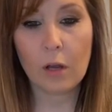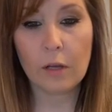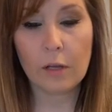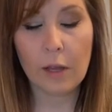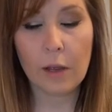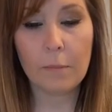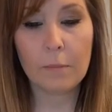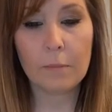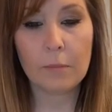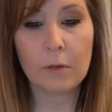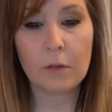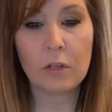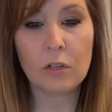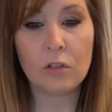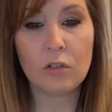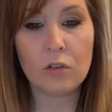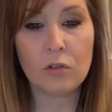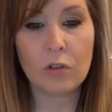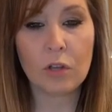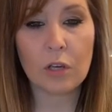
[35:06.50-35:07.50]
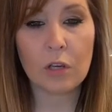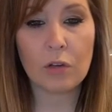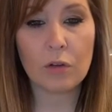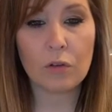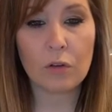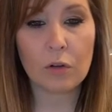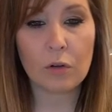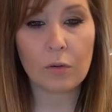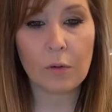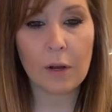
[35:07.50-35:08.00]
Yep. Do you think you
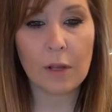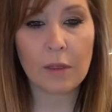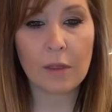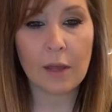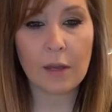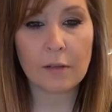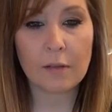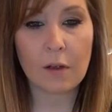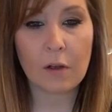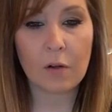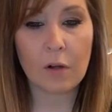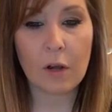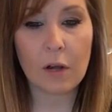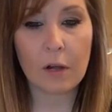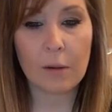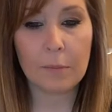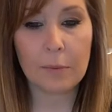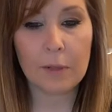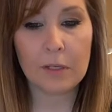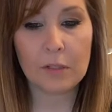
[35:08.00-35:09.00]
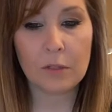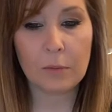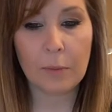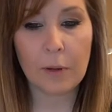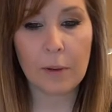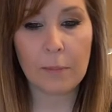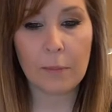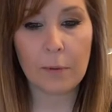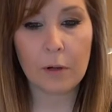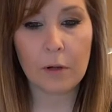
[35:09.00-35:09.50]
could write that down on a piece of
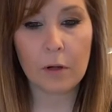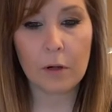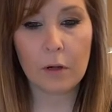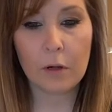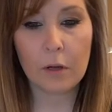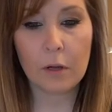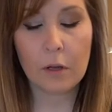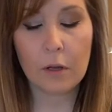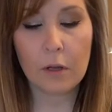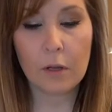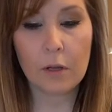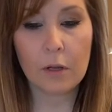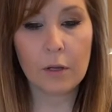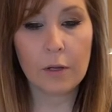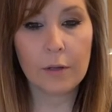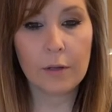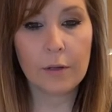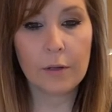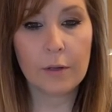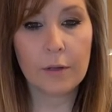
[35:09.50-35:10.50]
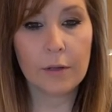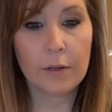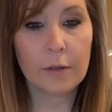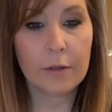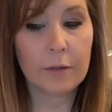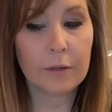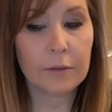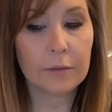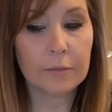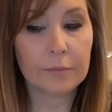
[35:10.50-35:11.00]
paper?
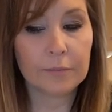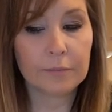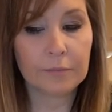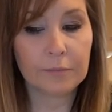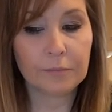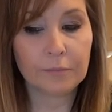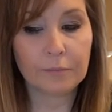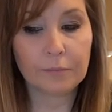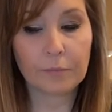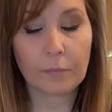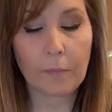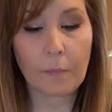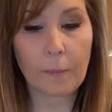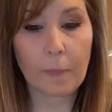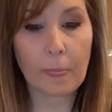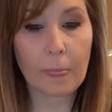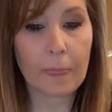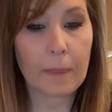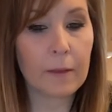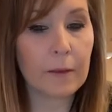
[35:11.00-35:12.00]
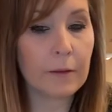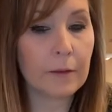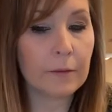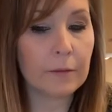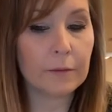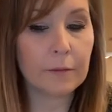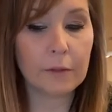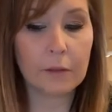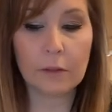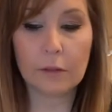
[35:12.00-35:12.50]
Yes. O D
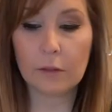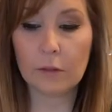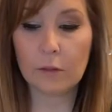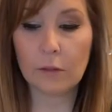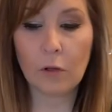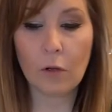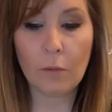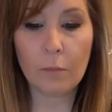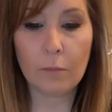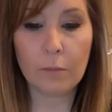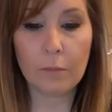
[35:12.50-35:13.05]
No.